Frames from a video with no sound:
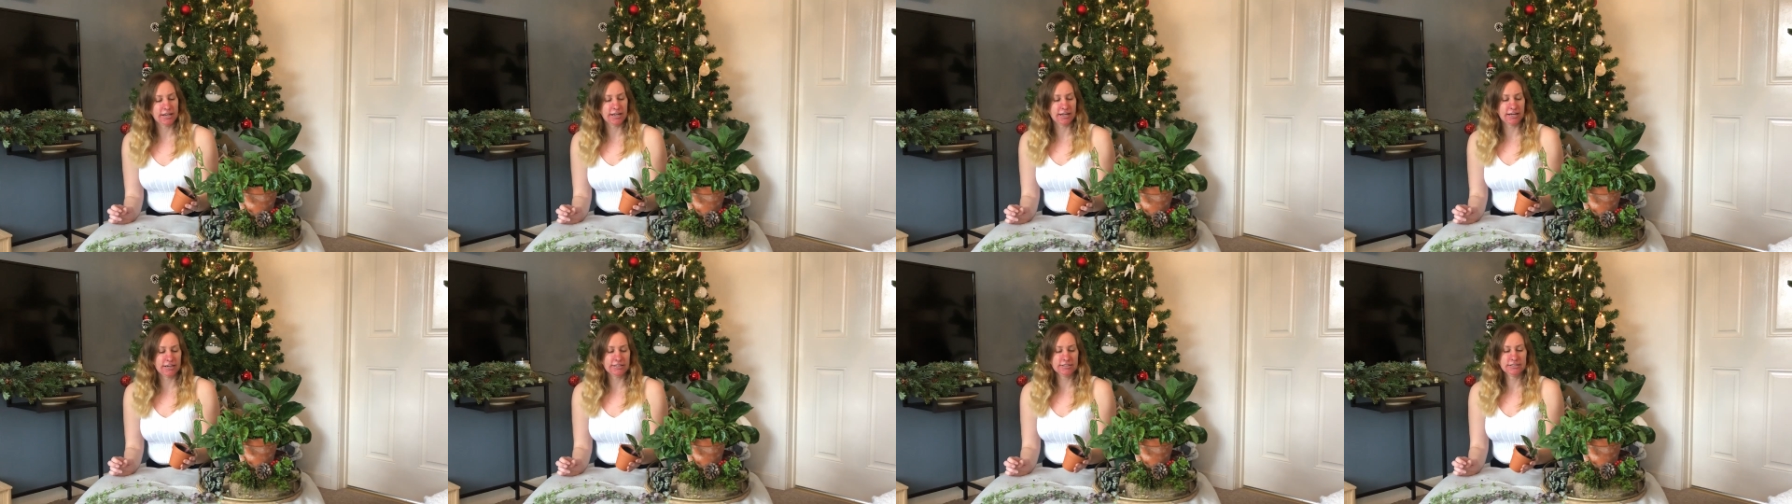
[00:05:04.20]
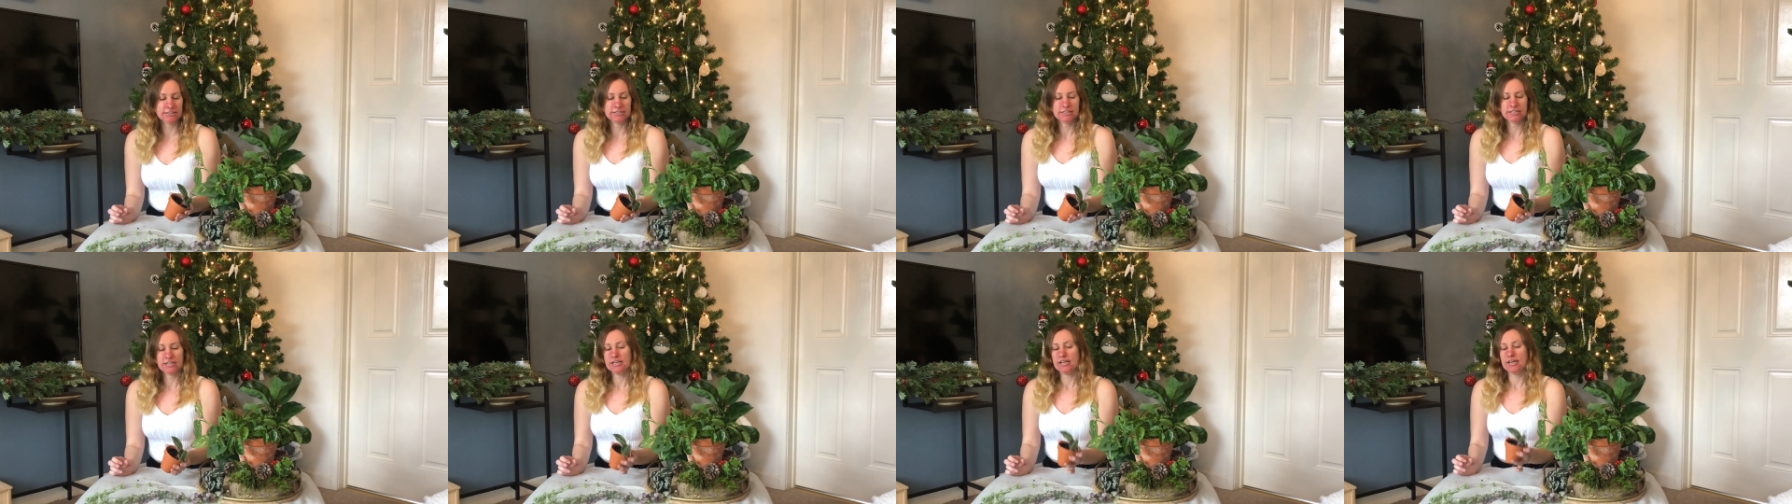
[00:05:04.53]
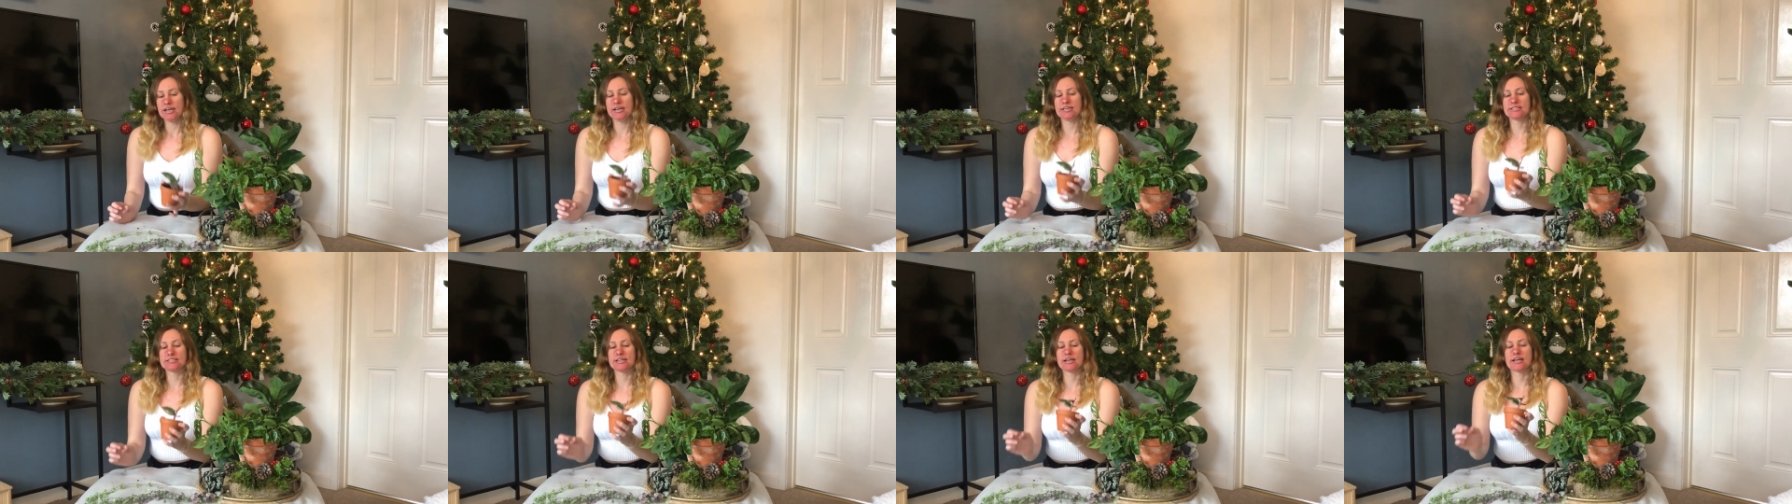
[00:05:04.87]
here,
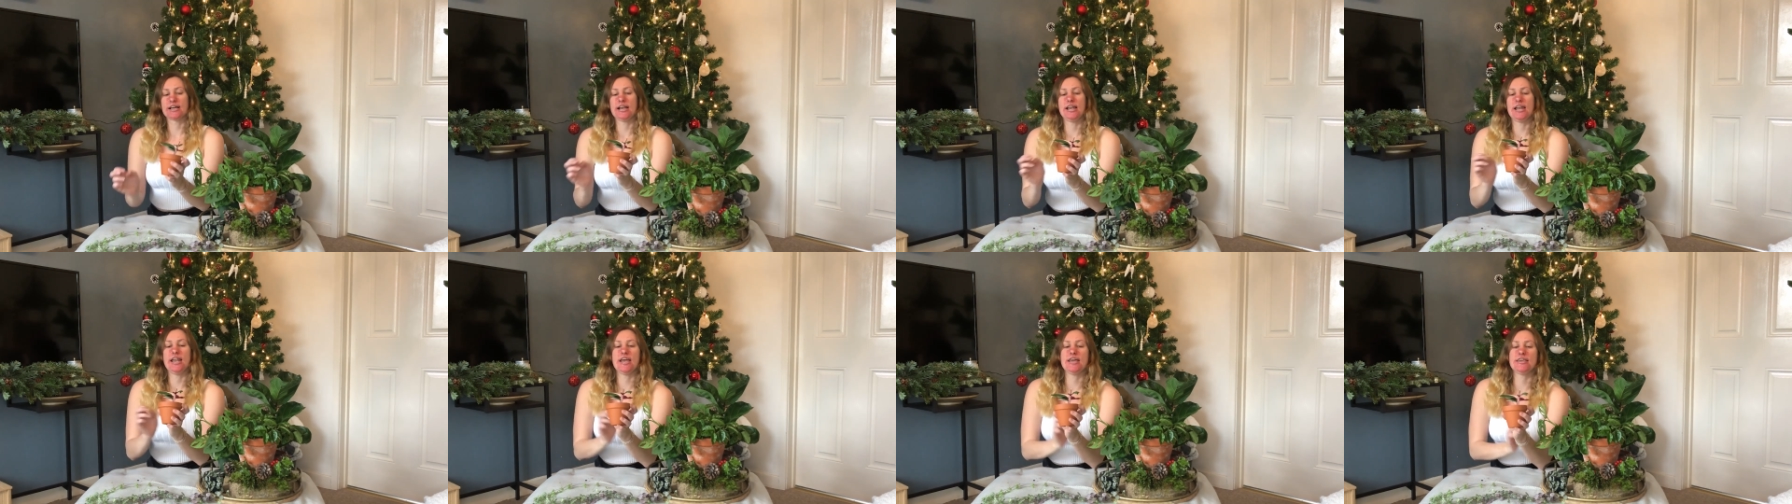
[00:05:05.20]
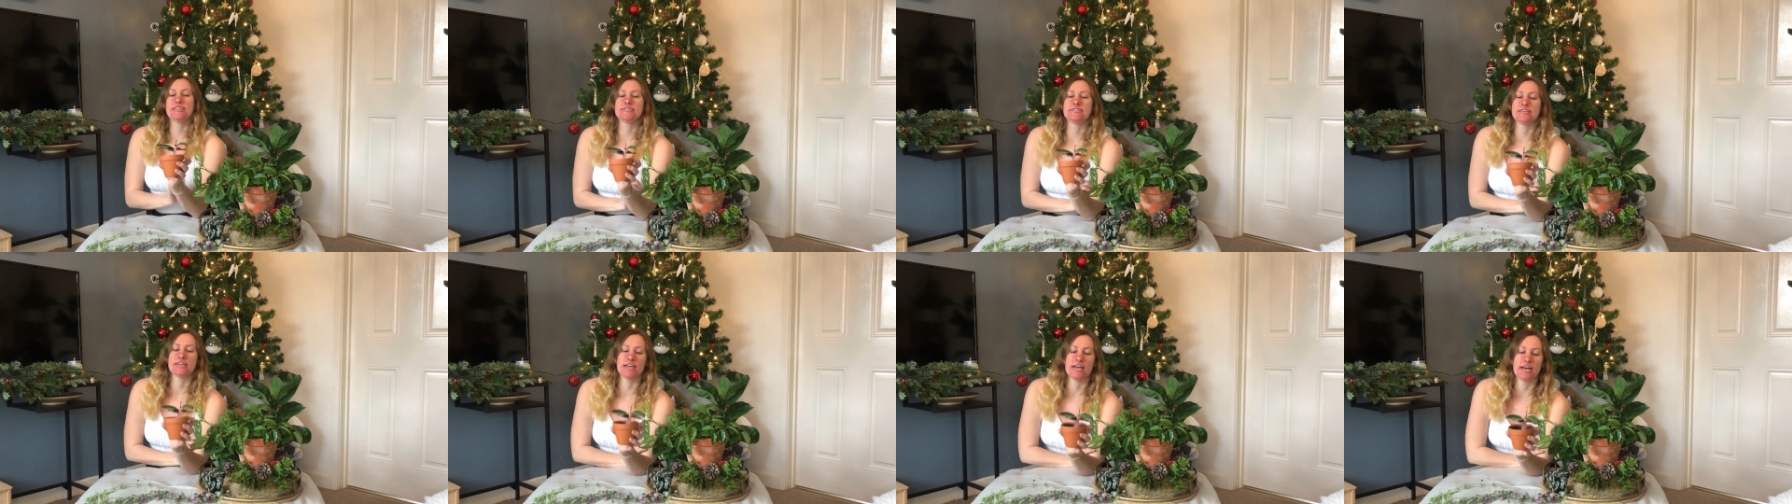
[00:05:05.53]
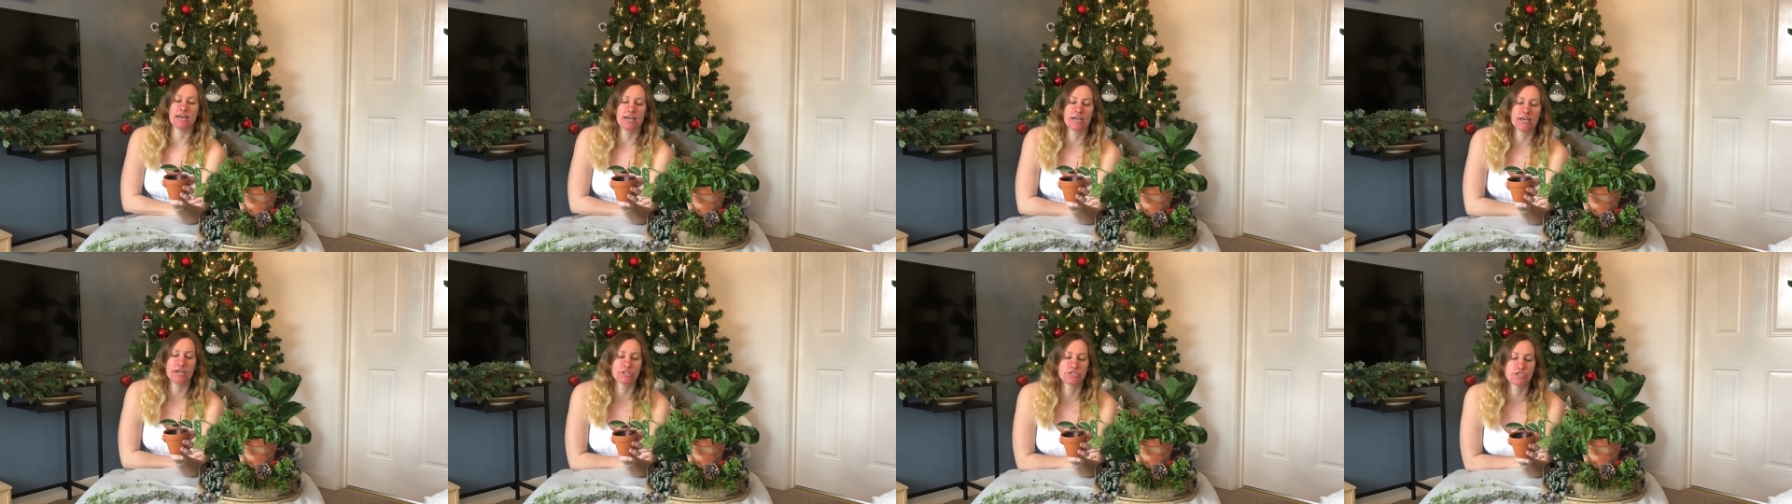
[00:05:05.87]
is a
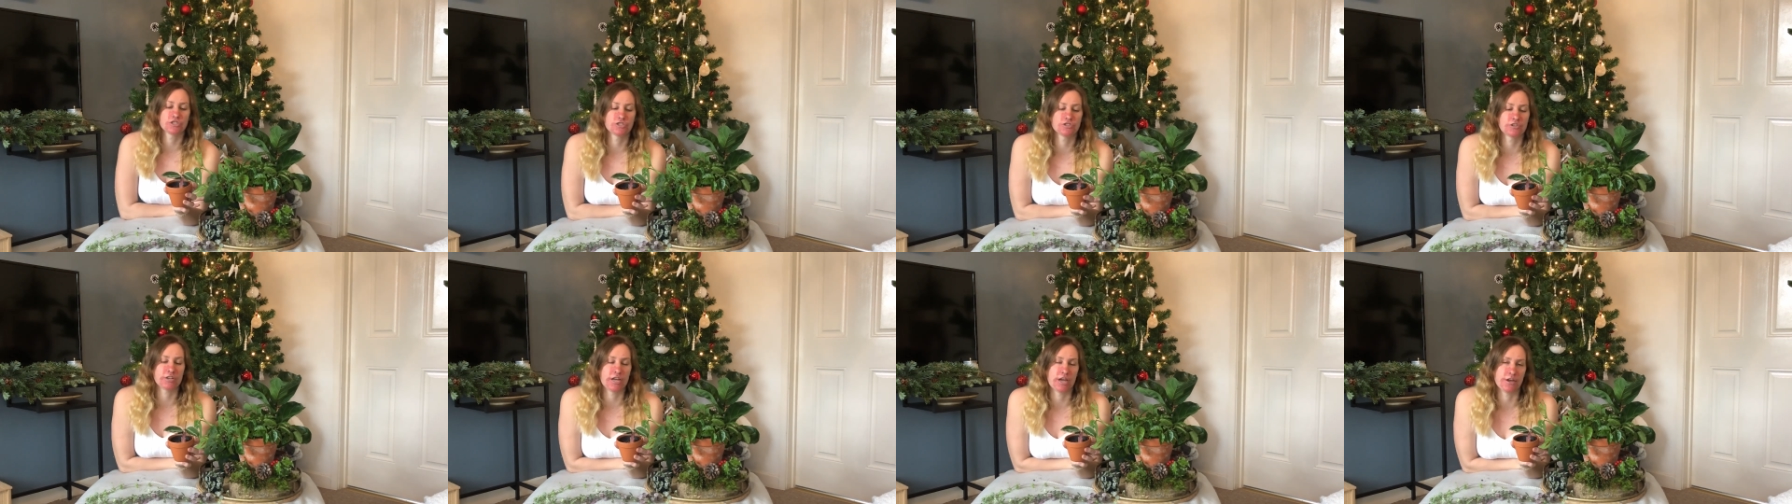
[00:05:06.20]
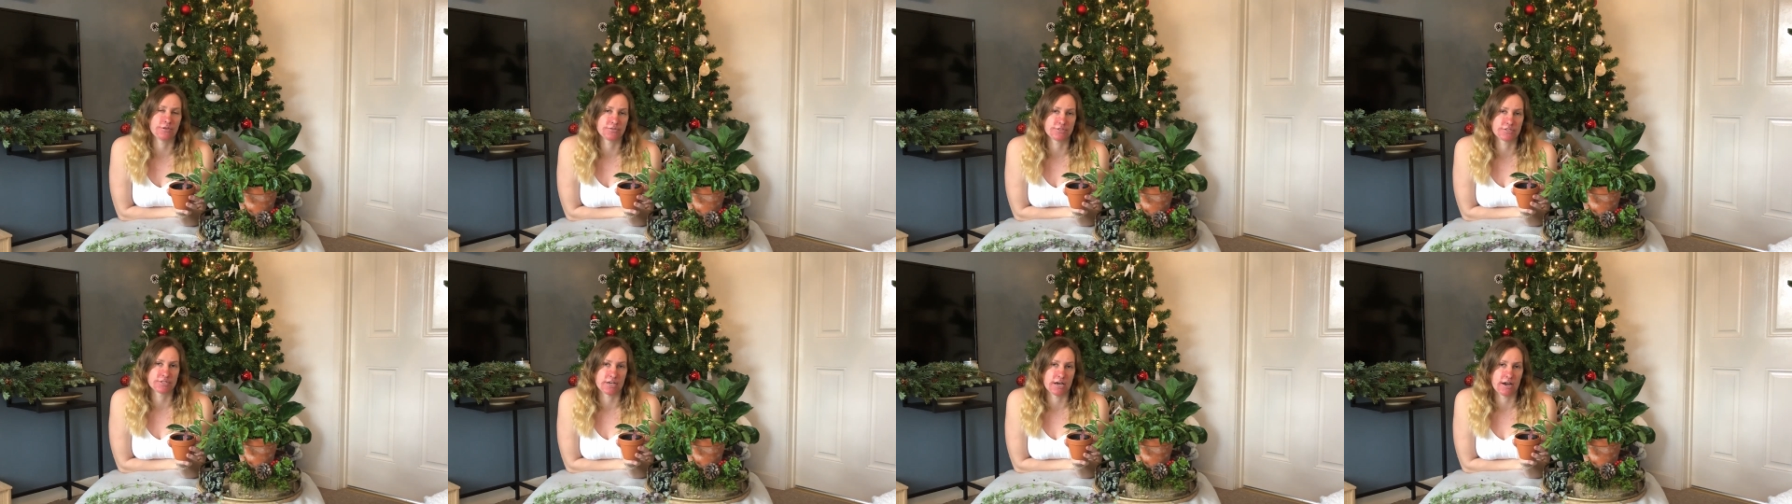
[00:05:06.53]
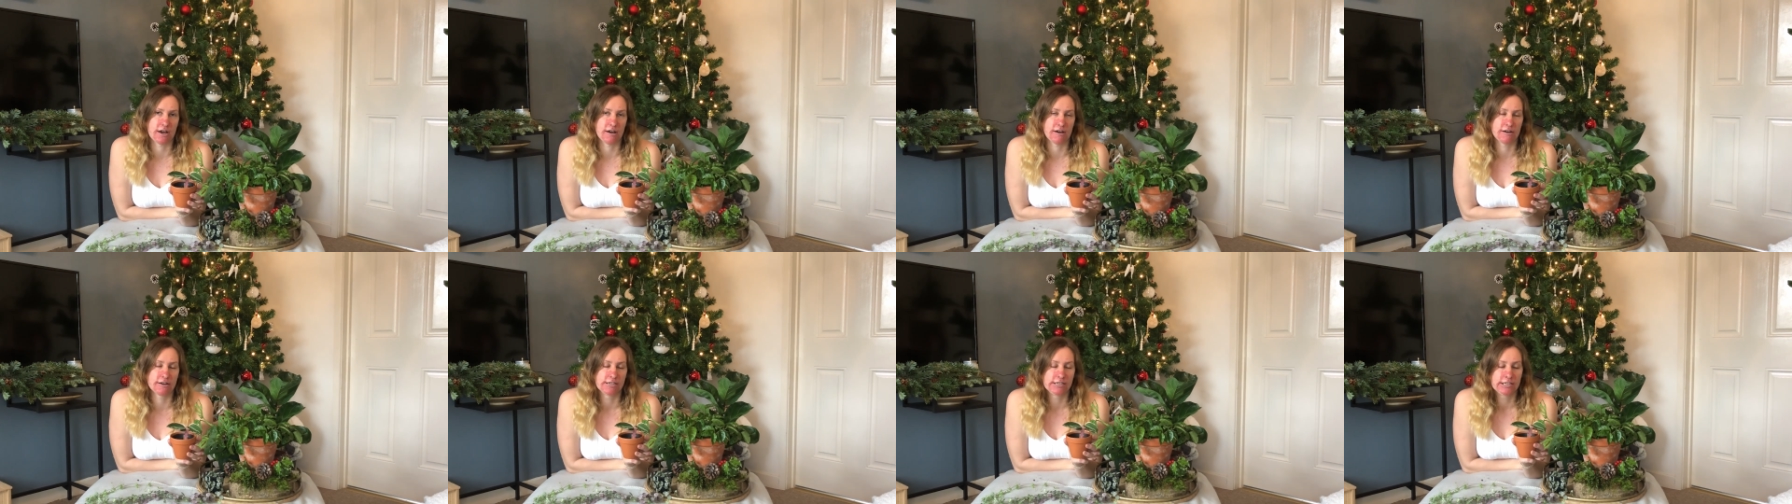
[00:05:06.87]
Calathea Trio
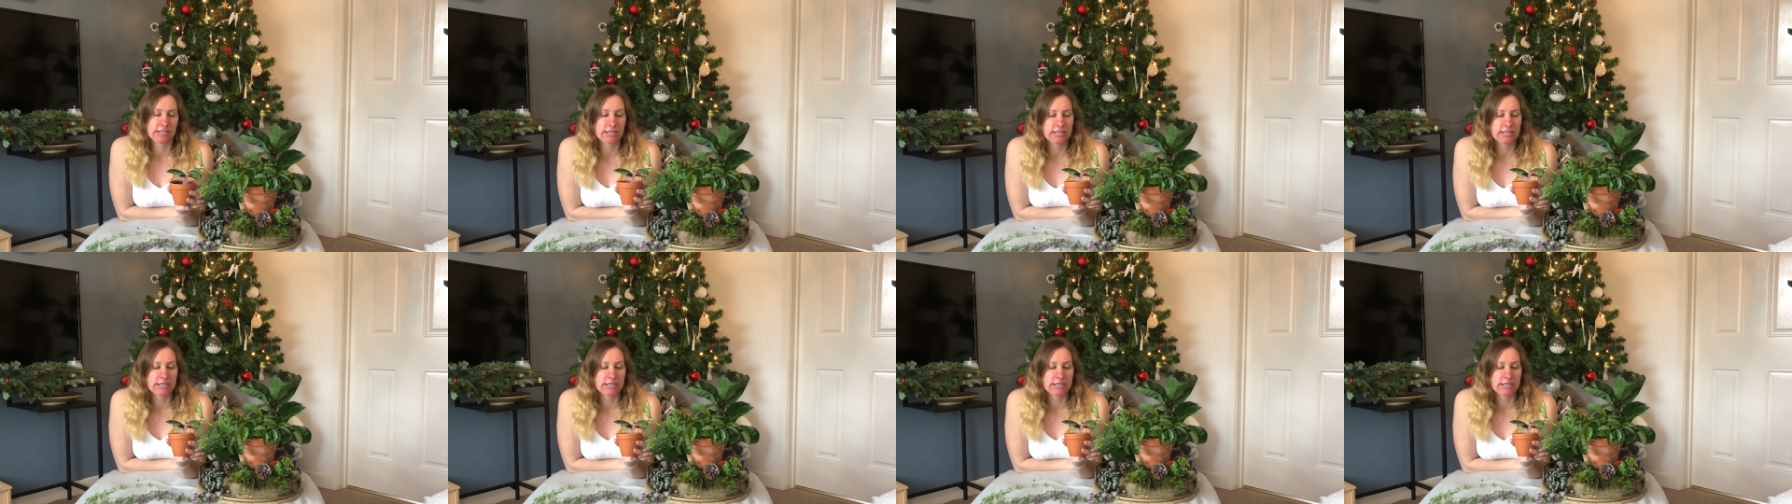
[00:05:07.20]
star.